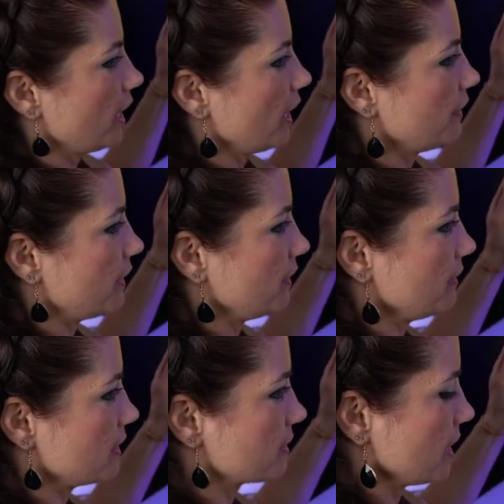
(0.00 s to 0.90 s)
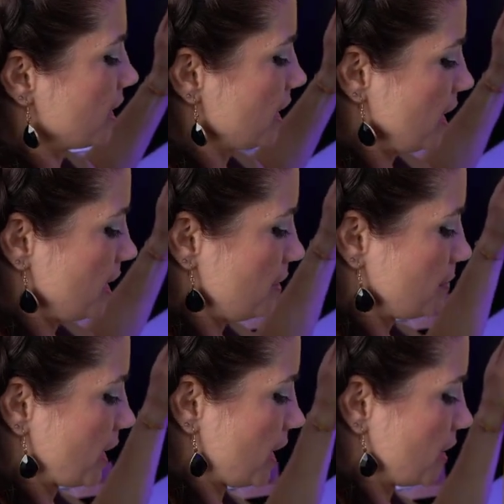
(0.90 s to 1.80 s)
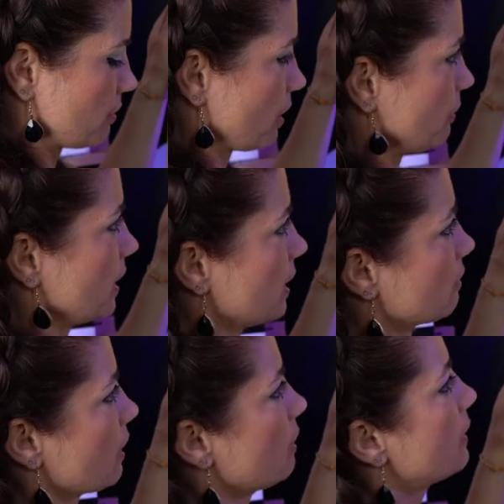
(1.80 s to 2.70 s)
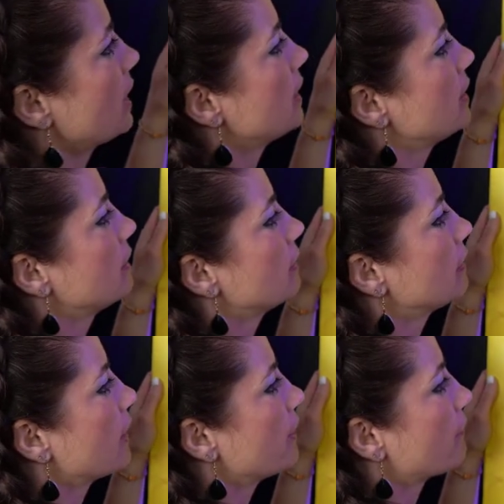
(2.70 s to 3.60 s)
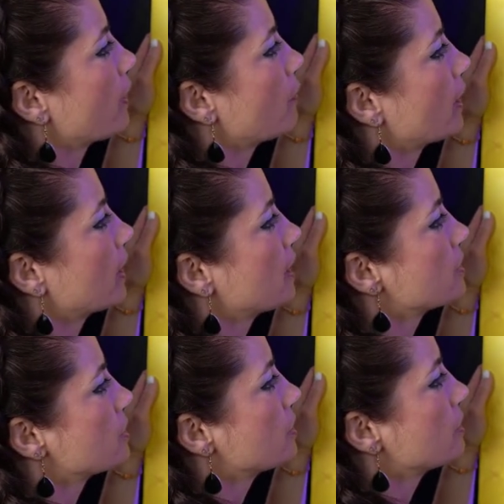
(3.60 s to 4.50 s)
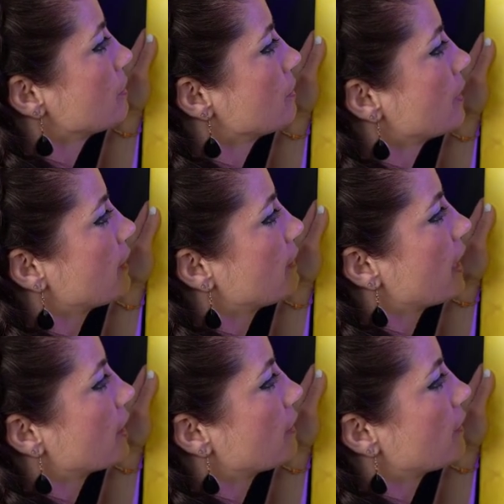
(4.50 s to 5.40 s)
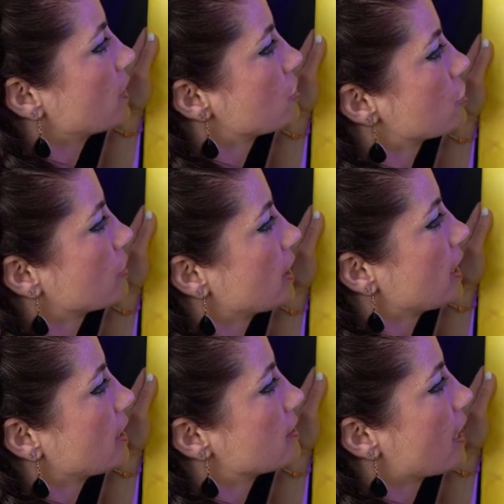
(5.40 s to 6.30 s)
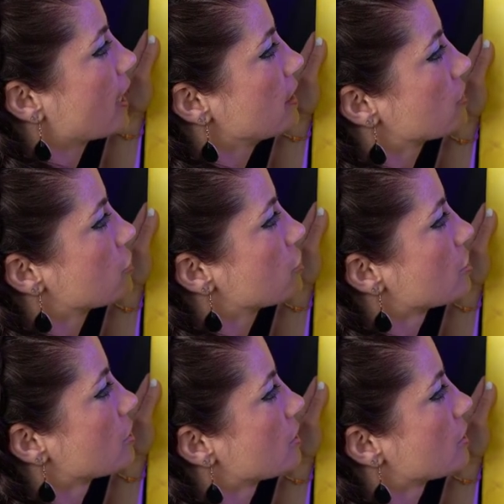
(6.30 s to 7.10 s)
And then this can keep kind of growing and growing if I wanted to and they could eventually touch.